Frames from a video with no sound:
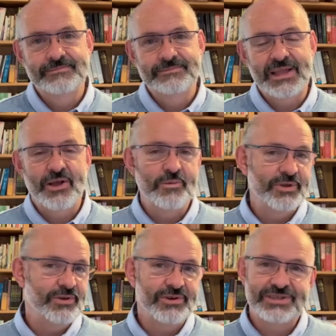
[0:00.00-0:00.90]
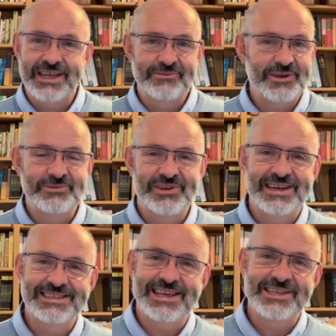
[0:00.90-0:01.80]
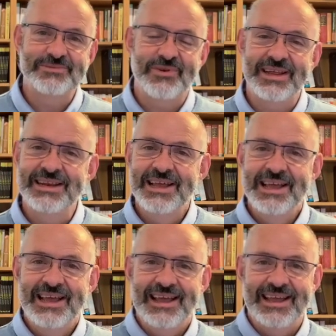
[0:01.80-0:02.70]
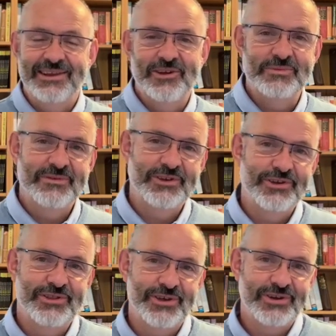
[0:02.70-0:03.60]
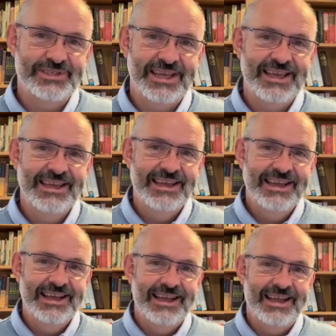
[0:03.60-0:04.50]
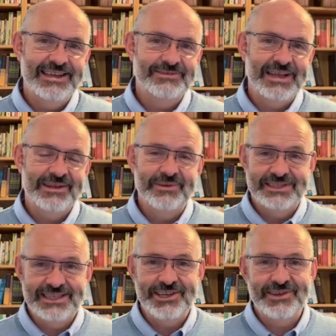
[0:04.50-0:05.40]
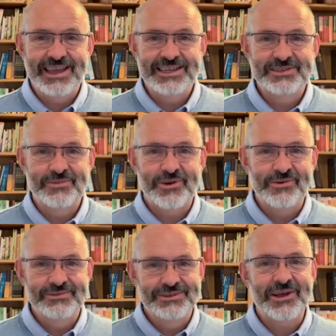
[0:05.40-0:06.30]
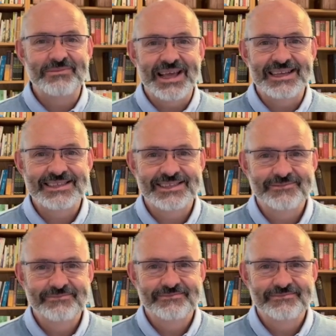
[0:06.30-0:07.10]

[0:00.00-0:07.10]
I hope you understand what I'm trying to say this morning. And I hope you have a good Thursday. And we'll see you again tomorrow. God bless.